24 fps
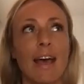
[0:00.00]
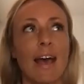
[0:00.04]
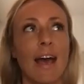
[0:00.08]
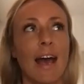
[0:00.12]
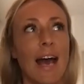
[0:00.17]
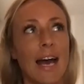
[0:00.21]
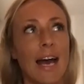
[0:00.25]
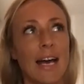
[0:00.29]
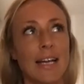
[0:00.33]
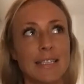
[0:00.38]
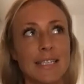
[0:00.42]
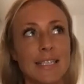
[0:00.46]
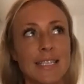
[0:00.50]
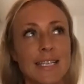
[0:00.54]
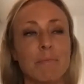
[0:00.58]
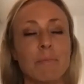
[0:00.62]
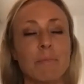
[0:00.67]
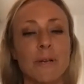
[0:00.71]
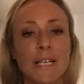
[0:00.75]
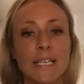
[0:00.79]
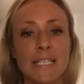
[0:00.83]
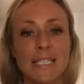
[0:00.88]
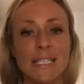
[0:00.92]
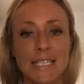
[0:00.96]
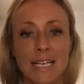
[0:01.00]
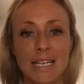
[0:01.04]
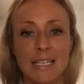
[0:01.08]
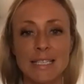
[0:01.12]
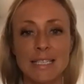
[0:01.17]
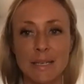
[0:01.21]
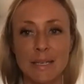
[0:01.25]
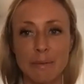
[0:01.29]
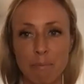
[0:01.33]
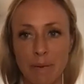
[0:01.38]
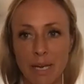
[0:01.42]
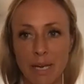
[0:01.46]
And somebody said
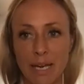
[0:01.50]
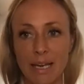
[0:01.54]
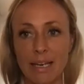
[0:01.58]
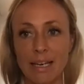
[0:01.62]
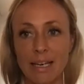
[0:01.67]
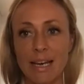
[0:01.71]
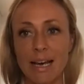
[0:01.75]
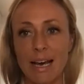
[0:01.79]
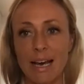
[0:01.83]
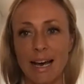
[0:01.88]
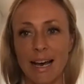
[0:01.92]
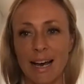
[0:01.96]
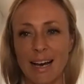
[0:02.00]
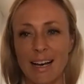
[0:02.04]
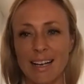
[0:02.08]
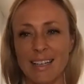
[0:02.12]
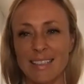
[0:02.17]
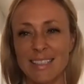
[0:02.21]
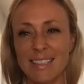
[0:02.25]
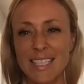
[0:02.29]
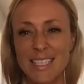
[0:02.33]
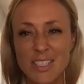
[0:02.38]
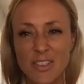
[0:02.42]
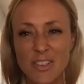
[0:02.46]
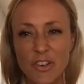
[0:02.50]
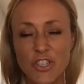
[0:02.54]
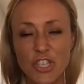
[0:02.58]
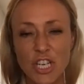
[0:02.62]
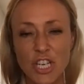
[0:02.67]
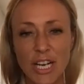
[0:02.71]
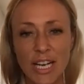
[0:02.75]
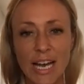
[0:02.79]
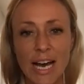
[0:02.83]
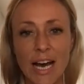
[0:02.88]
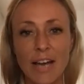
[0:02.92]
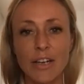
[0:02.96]
to me, "Let's go
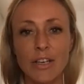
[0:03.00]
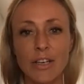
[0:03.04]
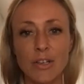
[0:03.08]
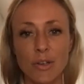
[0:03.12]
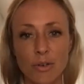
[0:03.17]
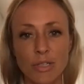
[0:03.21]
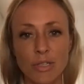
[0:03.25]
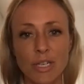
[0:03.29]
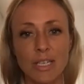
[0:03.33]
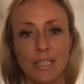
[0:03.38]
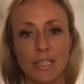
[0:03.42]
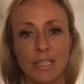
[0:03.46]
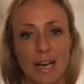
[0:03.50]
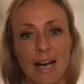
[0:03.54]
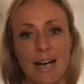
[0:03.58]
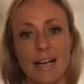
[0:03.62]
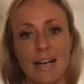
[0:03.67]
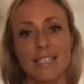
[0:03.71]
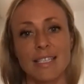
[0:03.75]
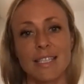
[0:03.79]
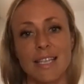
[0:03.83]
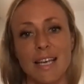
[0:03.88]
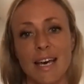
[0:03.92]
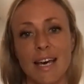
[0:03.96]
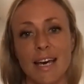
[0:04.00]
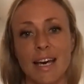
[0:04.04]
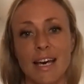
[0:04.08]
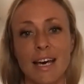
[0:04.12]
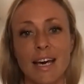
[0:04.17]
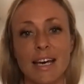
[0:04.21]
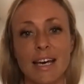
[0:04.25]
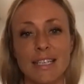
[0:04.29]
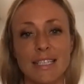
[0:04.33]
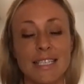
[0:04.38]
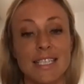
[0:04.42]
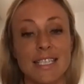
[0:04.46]
check out a yoga class."
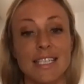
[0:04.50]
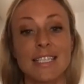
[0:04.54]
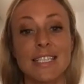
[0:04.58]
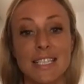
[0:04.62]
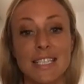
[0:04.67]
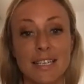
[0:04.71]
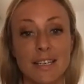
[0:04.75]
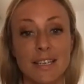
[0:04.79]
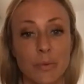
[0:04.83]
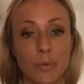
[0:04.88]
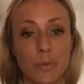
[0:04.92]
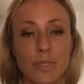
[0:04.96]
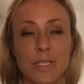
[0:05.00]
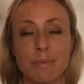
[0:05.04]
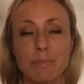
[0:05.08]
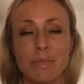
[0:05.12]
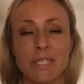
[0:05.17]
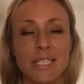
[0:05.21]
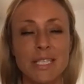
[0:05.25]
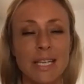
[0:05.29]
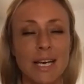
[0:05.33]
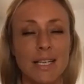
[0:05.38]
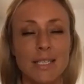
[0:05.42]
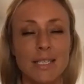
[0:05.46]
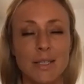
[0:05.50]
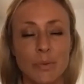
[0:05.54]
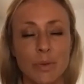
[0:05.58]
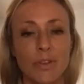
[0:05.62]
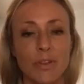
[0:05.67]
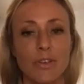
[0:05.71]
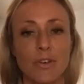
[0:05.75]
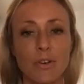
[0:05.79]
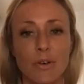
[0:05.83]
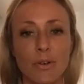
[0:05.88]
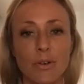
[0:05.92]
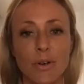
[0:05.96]
Their sister was obsessed with
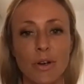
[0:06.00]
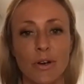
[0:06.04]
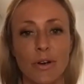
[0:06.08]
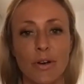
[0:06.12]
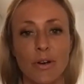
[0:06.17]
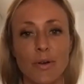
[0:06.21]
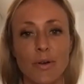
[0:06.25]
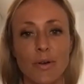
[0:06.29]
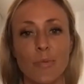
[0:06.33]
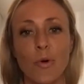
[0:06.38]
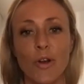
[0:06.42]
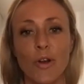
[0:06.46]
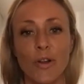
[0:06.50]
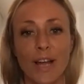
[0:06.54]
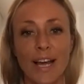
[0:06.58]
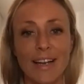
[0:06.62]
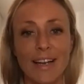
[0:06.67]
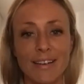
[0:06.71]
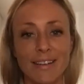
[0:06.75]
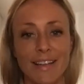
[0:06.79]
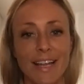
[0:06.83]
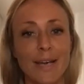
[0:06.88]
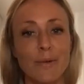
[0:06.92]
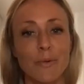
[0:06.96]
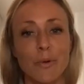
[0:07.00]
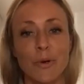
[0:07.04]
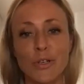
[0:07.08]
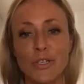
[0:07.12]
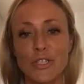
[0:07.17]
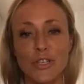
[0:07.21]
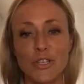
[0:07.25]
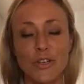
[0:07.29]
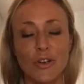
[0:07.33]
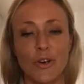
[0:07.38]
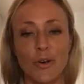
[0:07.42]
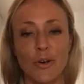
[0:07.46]
yoga, and they wanted
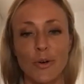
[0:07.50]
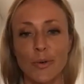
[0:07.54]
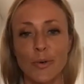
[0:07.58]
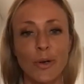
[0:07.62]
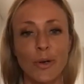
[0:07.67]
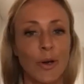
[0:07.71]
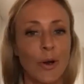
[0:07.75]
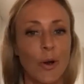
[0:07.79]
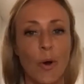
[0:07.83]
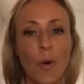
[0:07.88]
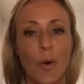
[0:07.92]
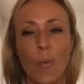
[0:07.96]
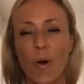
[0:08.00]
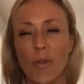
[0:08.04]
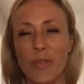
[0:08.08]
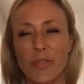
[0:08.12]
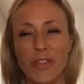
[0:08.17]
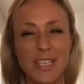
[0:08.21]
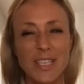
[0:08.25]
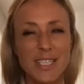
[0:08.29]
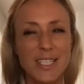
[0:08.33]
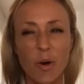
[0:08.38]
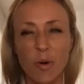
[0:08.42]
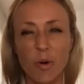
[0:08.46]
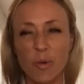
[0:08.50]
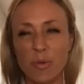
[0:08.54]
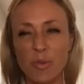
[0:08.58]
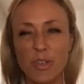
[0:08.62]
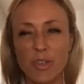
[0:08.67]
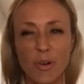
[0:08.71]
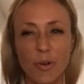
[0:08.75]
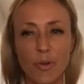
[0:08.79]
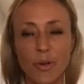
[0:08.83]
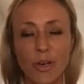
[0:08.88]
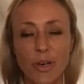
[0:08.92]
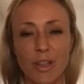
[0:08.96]
to know what this whole
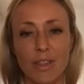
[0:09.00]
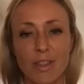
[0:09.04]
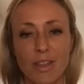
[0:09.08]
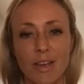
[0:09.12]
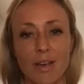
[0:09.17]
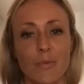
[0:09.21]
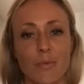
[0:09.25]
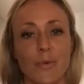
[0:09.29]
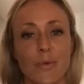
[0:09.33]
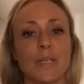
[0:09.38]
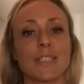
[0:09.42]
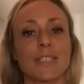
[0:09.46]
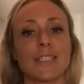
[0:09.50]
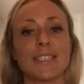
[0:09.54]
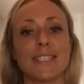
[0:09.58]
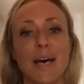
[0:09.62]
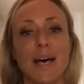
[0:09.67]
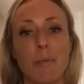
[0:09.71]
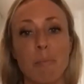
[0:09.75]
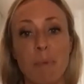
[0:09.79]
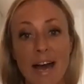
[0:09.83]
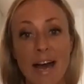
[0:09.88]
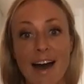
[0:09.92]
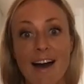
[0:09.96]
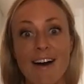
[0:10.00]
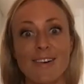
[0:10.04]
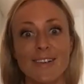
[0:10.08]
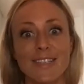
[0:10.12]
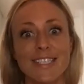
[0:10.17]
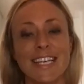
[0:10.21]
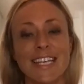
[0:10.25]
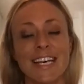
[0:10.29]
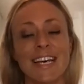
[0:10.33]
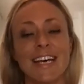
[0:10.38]
yoga thing was about.